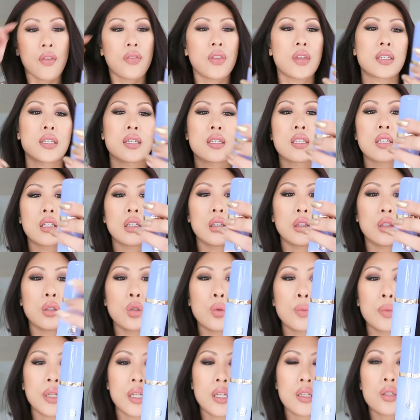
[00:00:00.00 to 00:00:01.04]
This is the
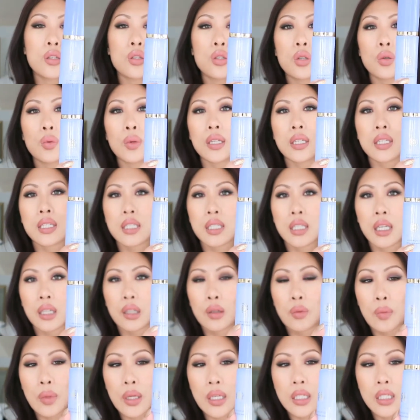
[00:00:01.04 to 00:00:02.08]
Luminous Dewy
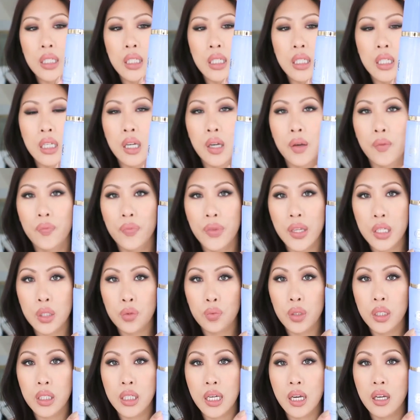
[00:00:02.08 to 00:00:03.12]
Skin Mist.
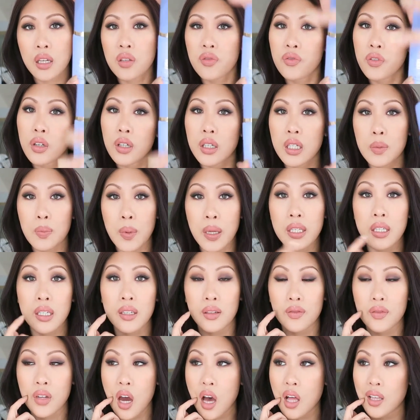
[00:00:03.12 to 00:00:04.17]
This retails for
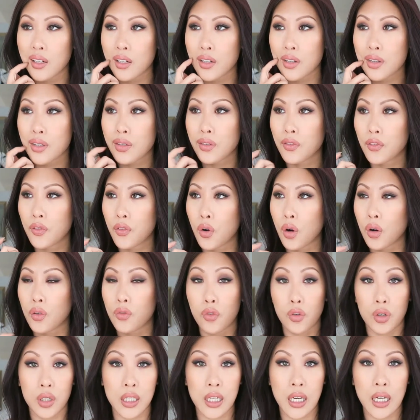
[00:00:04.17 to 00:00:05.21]
expensive dollars, for
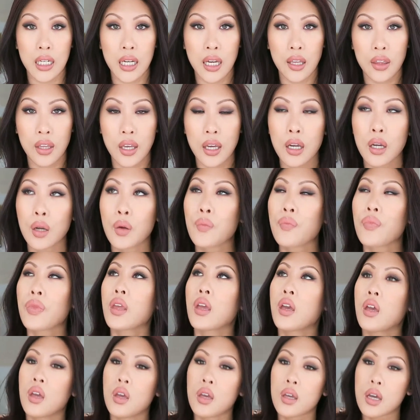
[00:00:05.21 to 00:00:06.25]
48 I think.
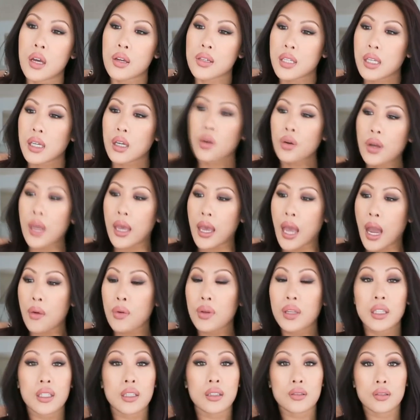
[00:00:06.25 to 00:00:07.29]
I was like, okay, I
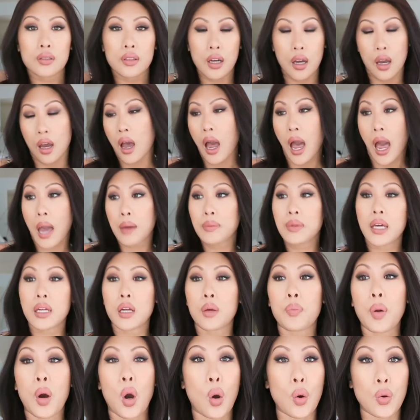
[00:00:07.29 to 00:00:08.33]
really, I'm
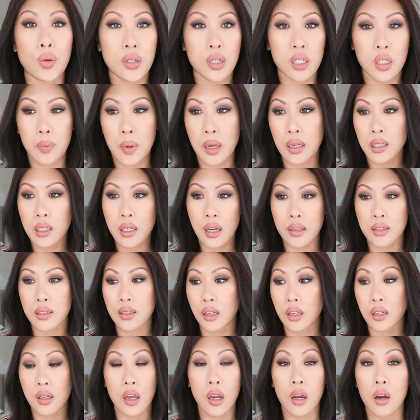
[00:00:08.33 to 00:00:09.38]
not opposed to spending on
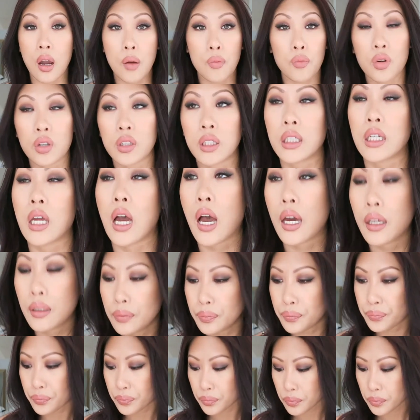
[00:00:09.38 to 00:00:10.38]
skincare. I'm really not.